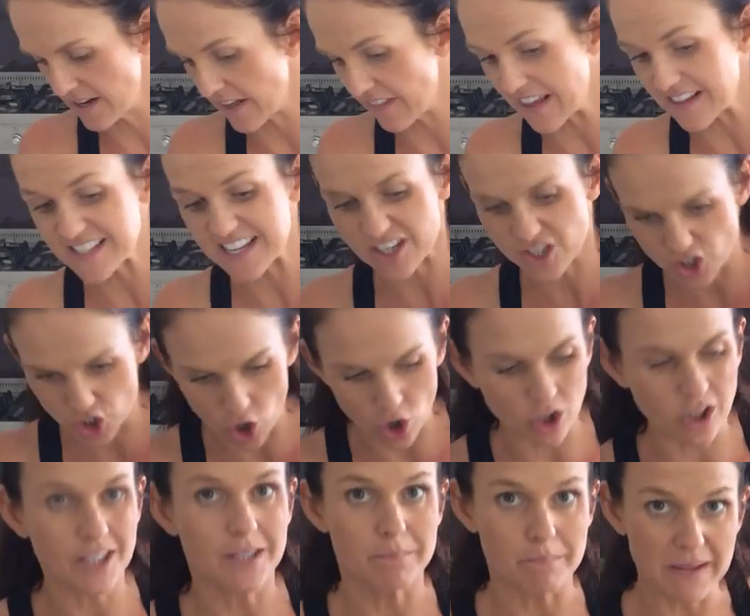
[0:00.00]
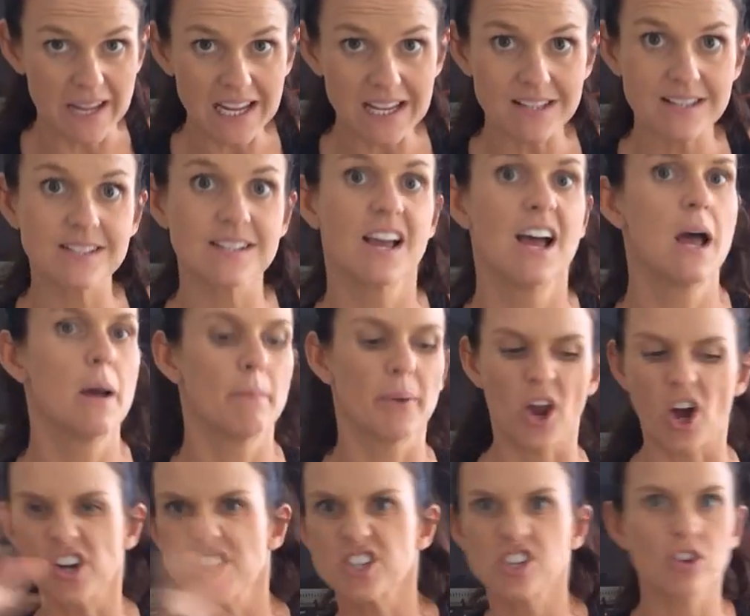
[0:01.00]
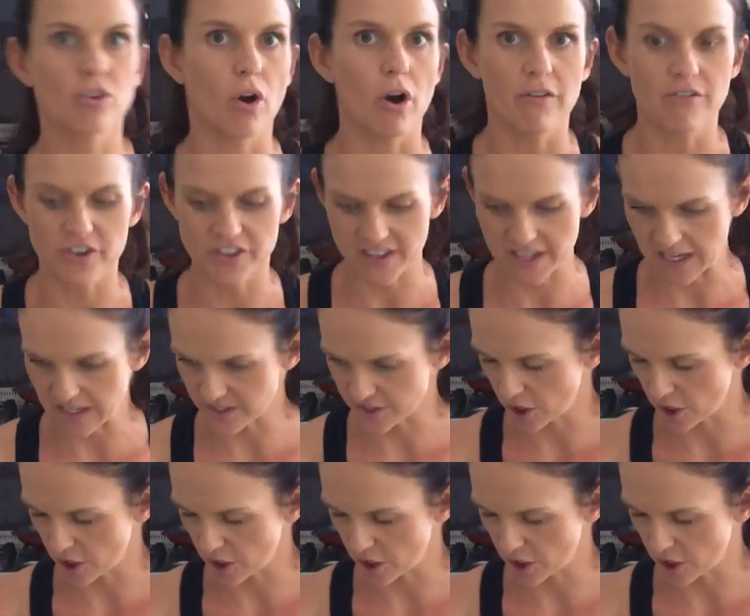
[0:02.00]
Now that's our chocolate mix, but I just throw everything in.